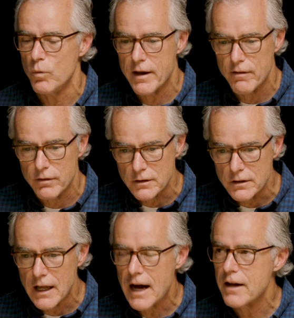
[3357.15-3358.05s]
We have a
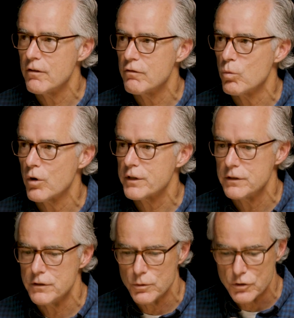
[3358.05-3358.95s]
lot of work to
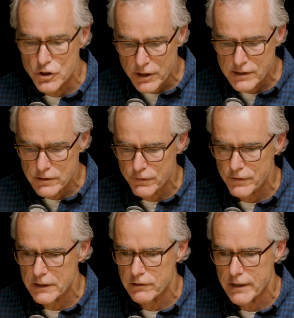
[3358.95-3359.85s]
do just to
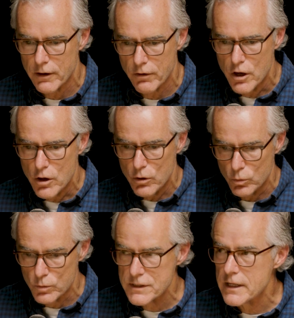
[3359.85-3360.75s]
figure out who
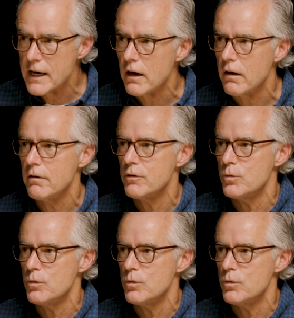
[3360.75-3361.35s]
was there,